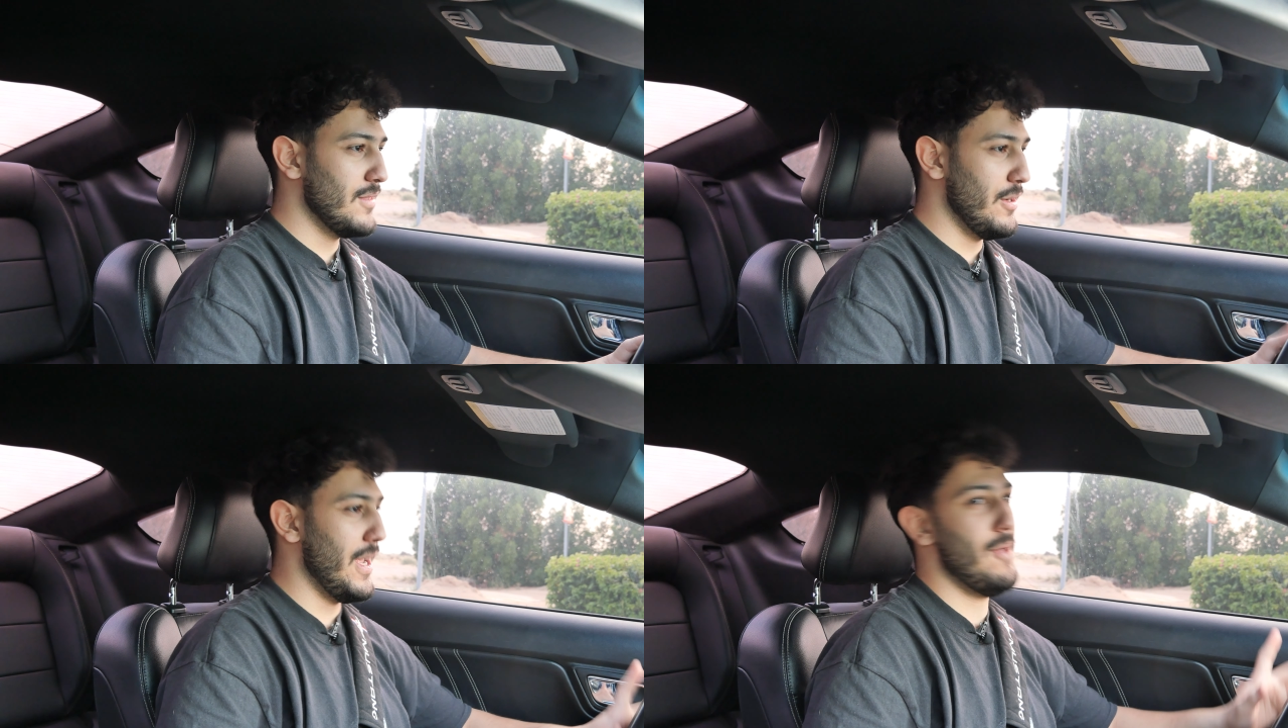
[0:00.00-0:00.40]

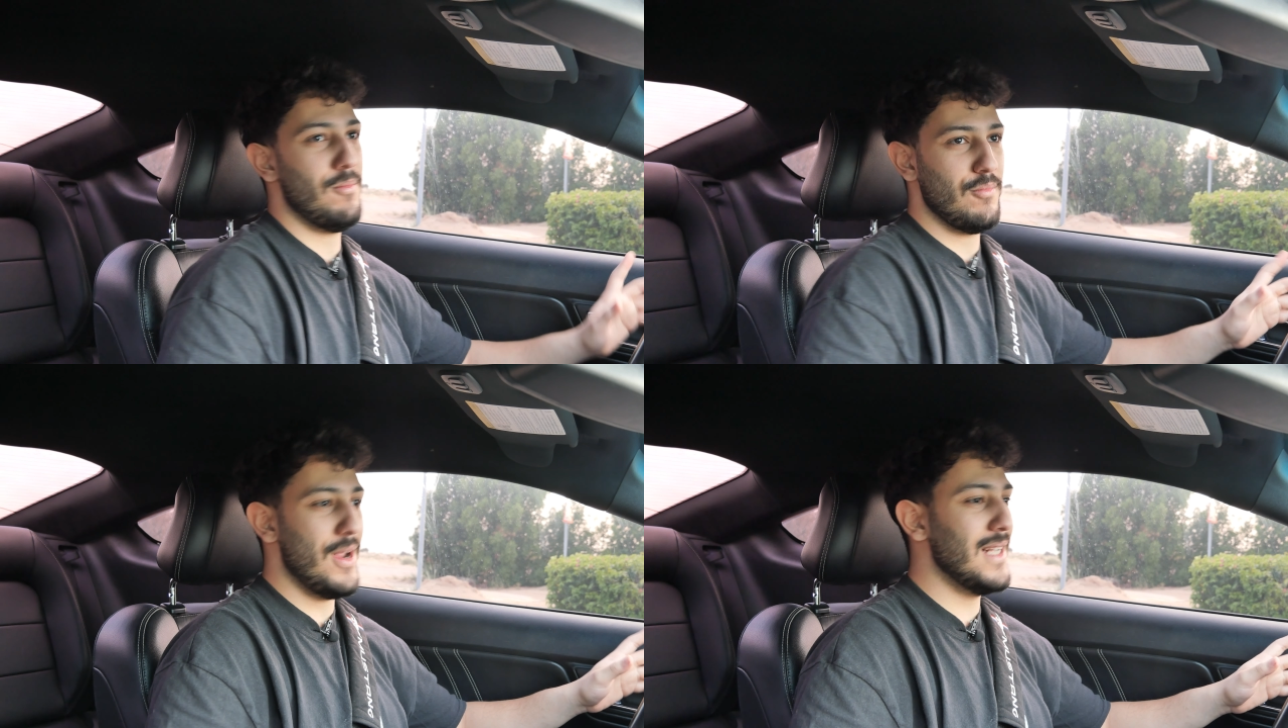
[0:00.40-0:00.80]
Okay?
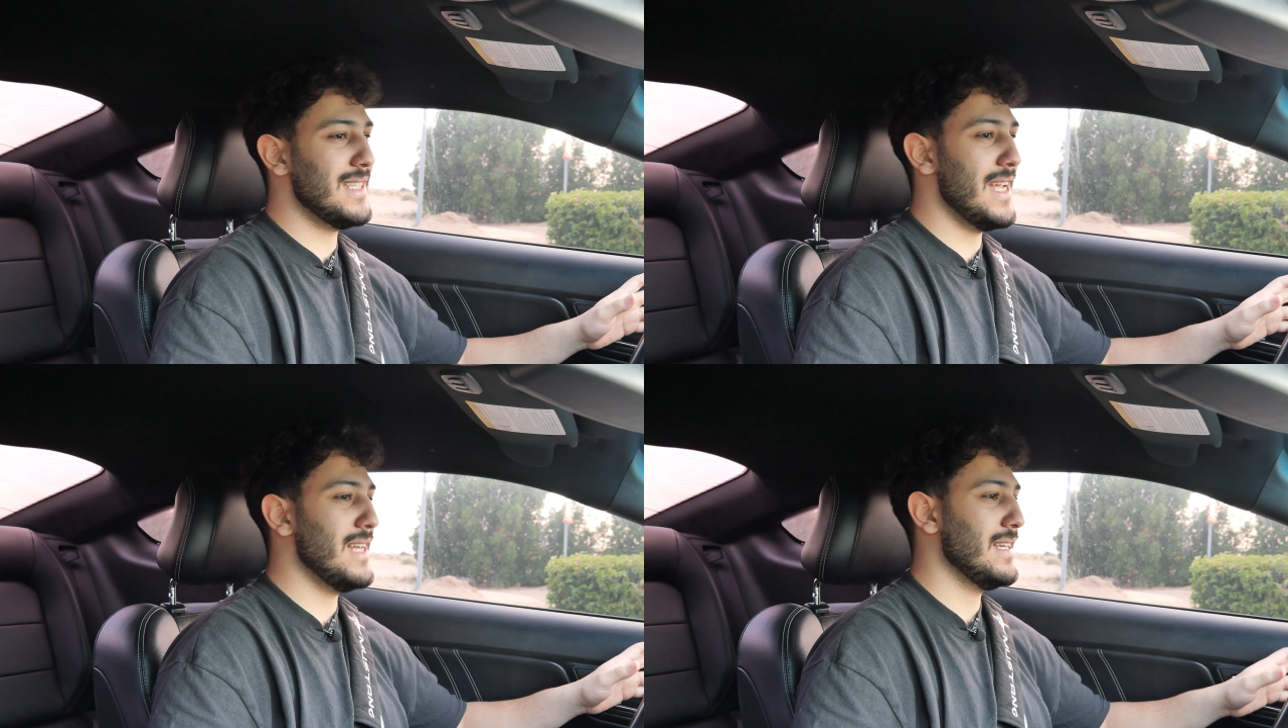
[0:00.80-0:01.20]

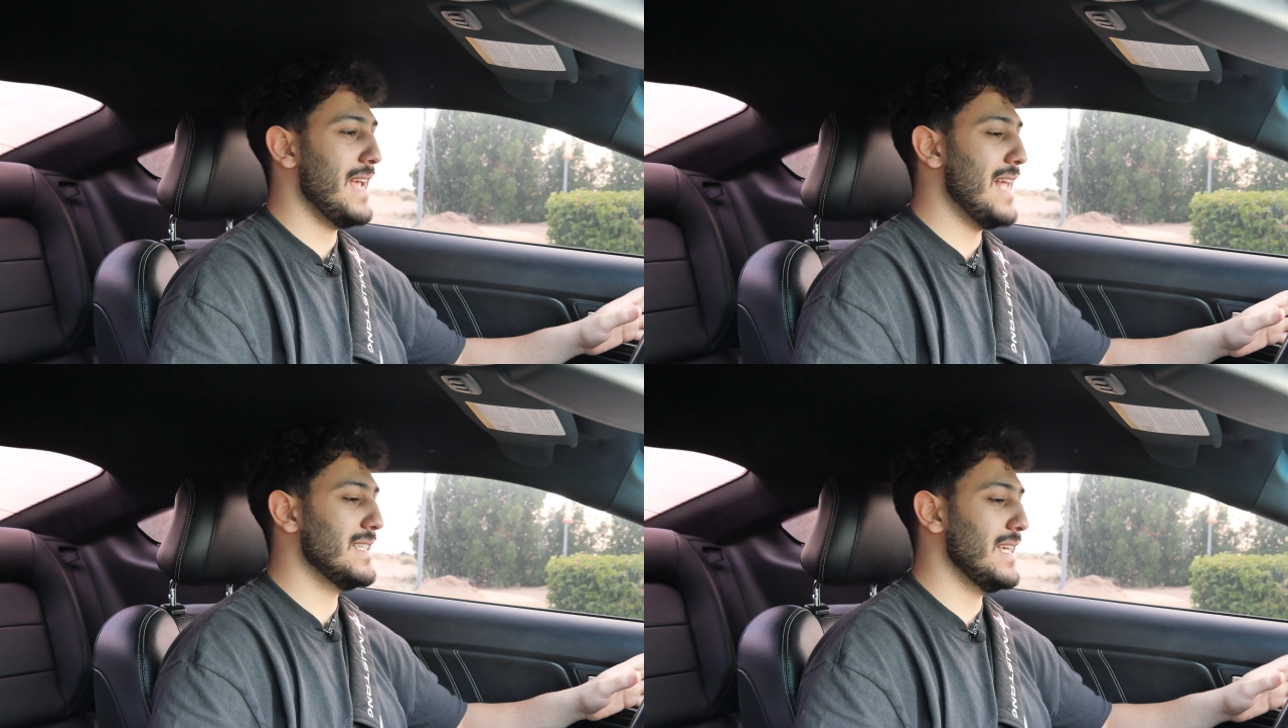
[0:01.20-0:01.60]
Brakes in,
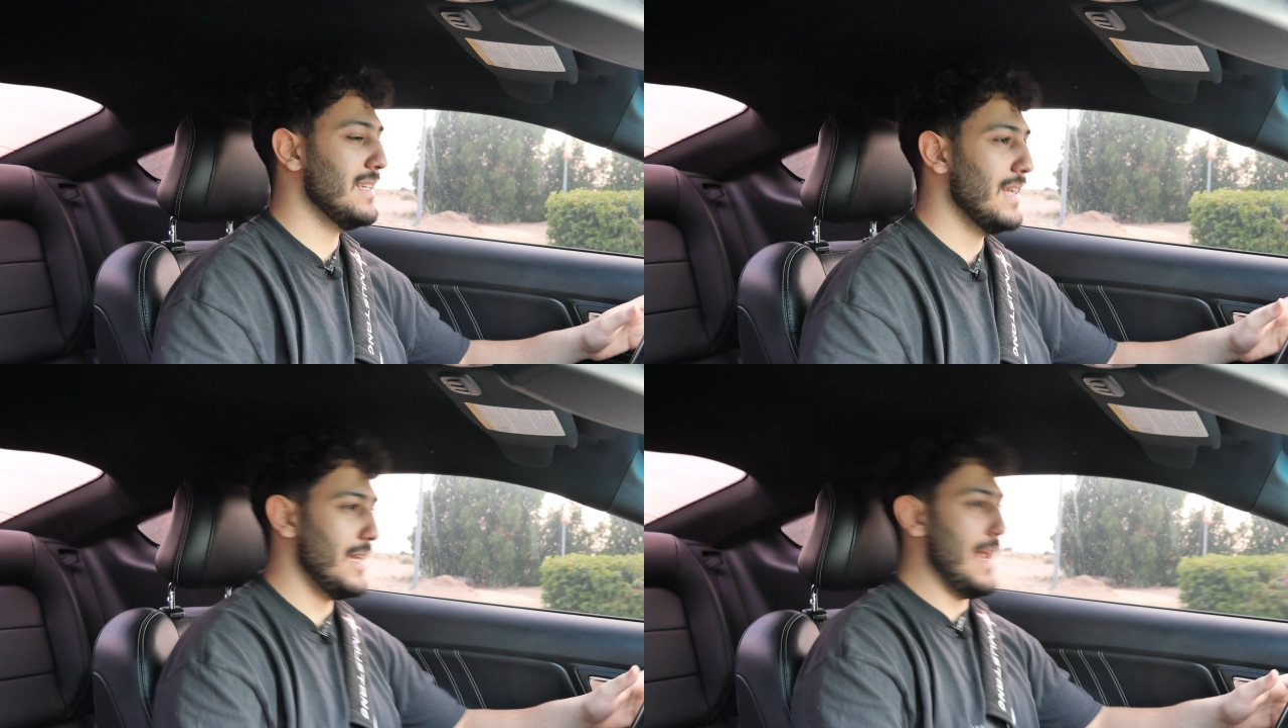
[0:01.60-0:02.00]
gas
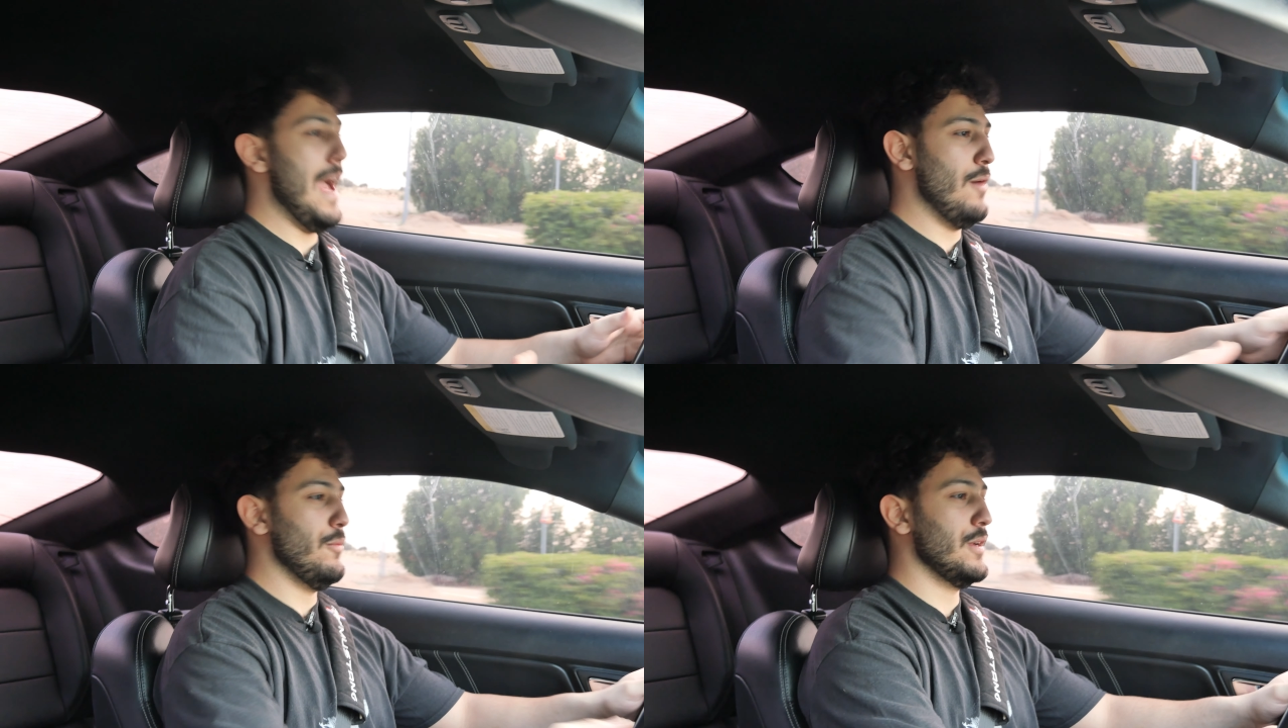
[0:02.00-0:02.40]
in, and
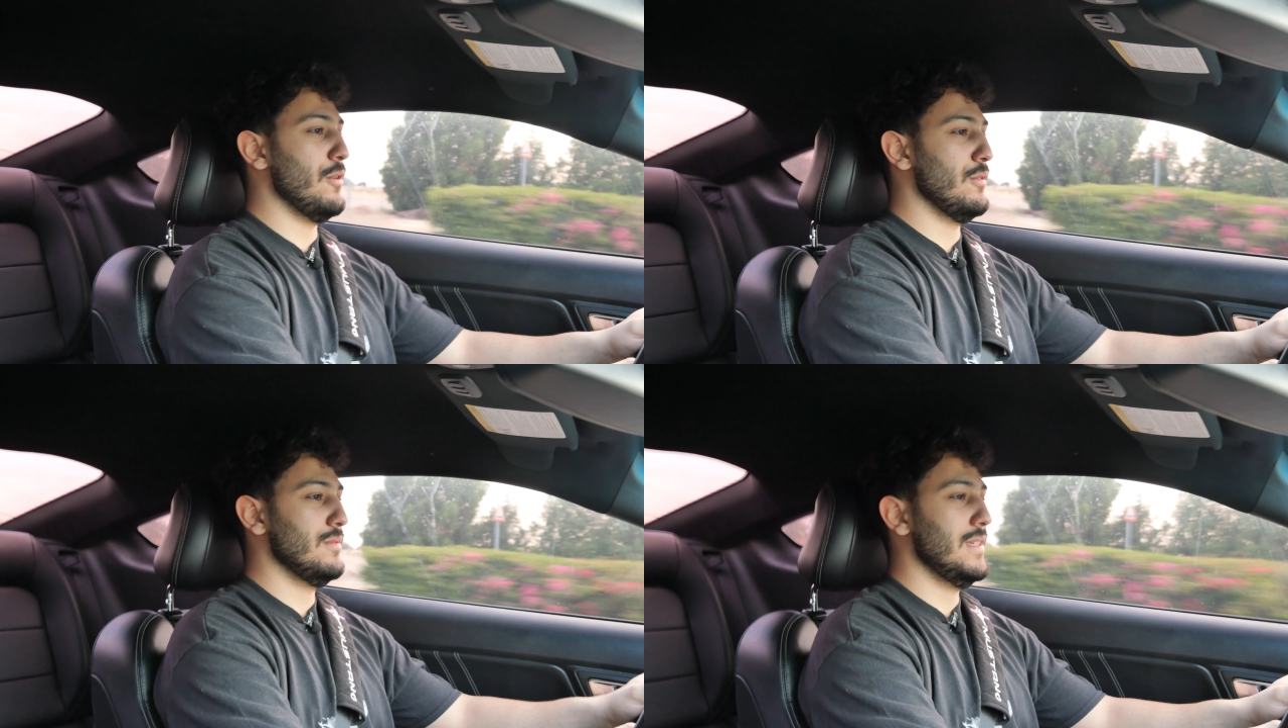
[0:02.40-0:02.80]
out we
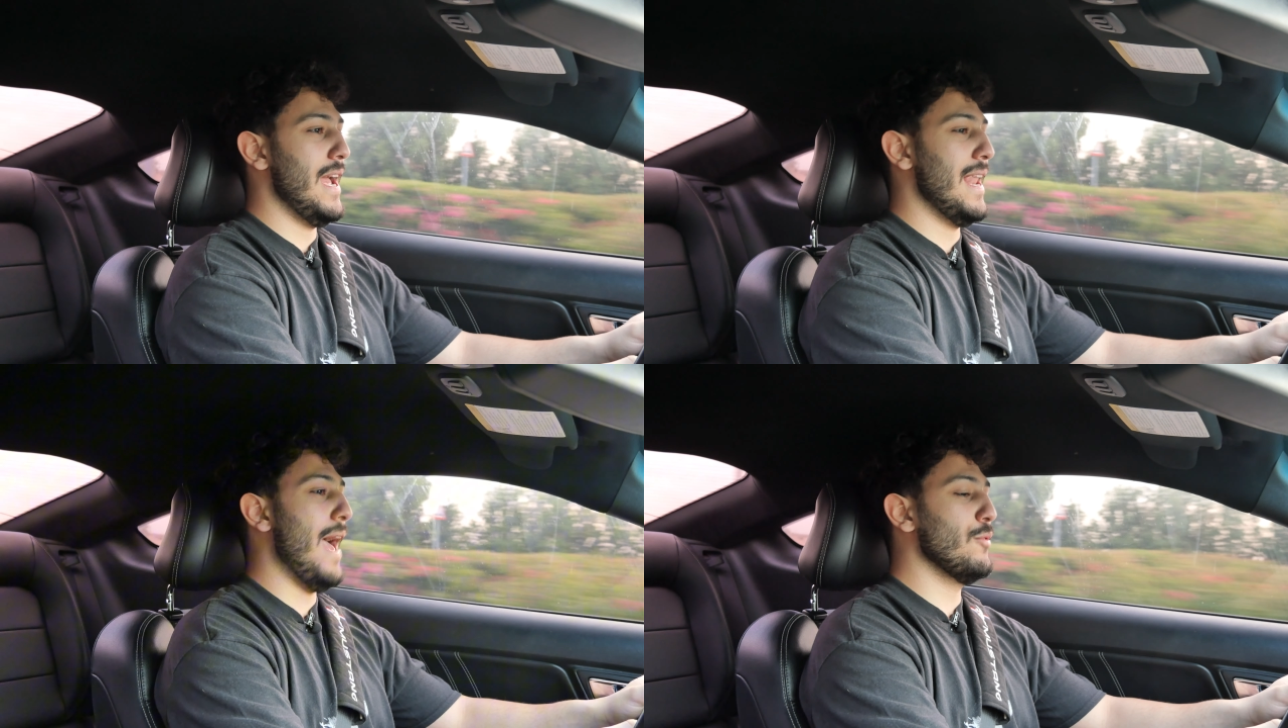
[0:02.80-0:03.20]
go.
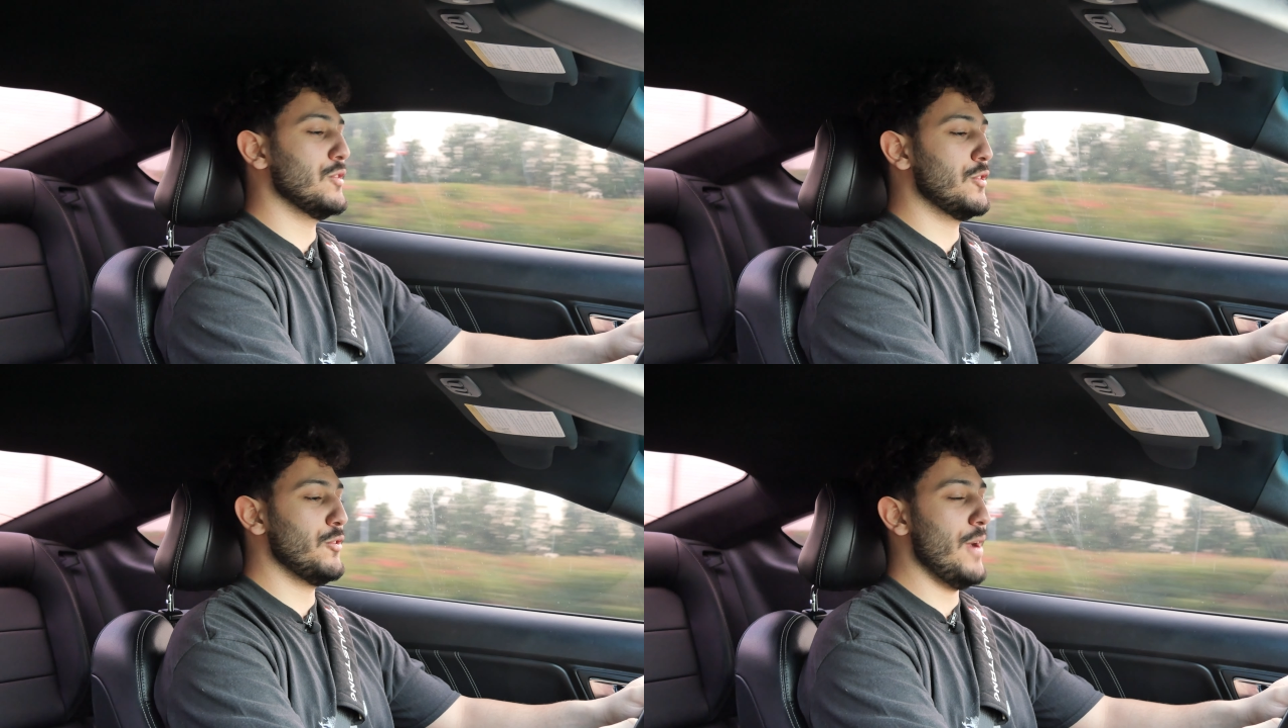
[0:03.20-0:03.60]
Yeah, that
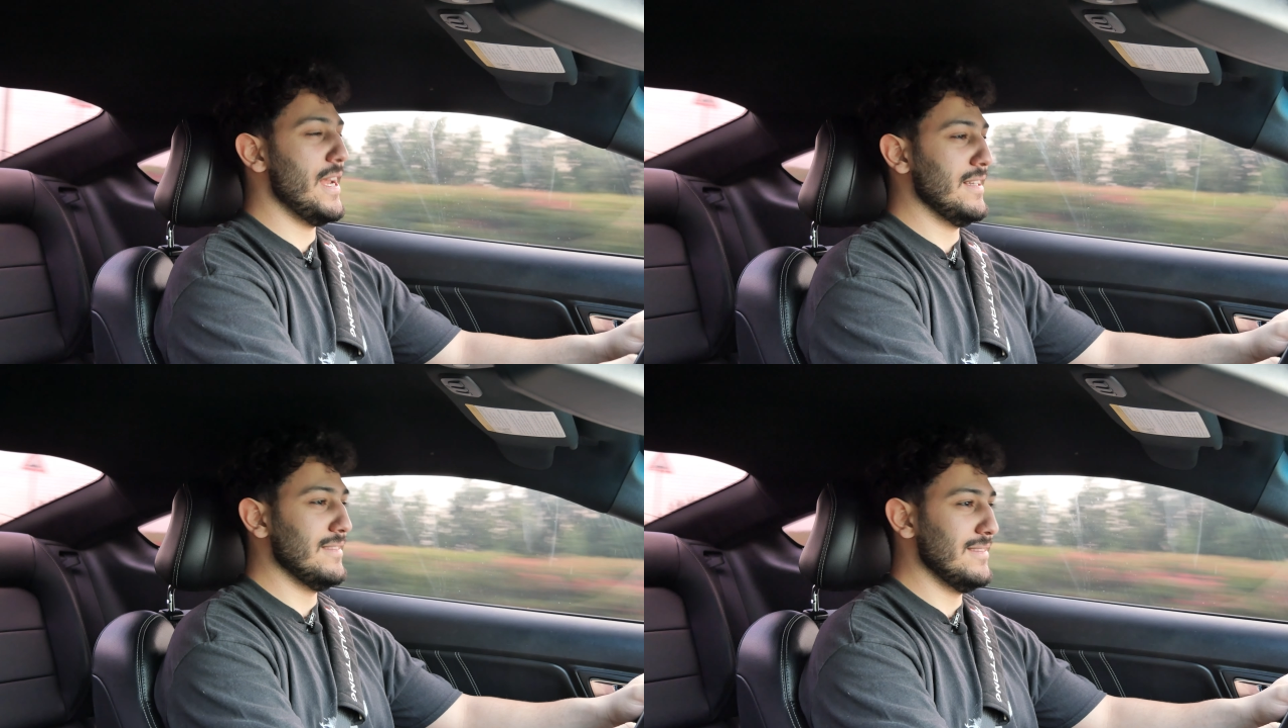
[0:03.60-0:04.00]
was great.